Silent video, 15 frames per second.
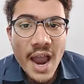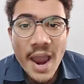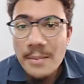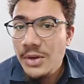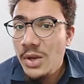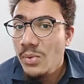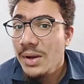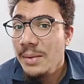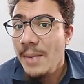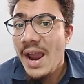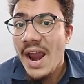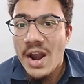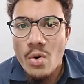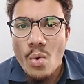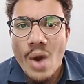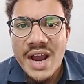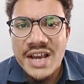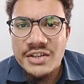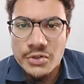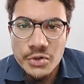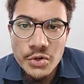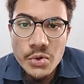I am giving my
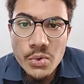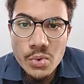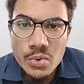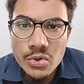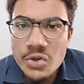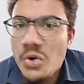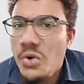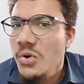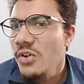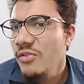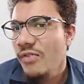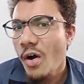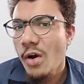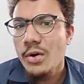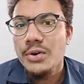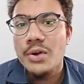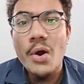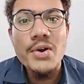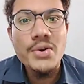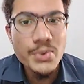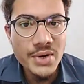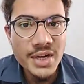advice to you. You could follow your
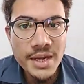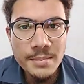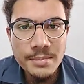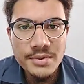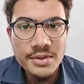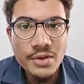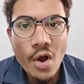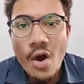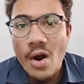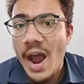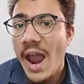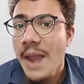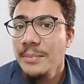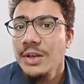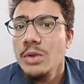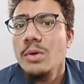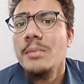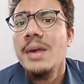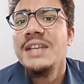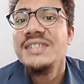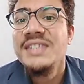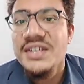dreams, or I am giving
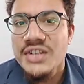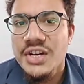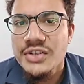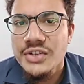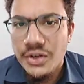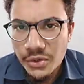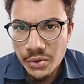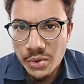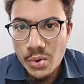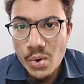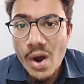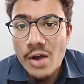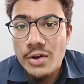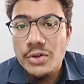my suggestion to you.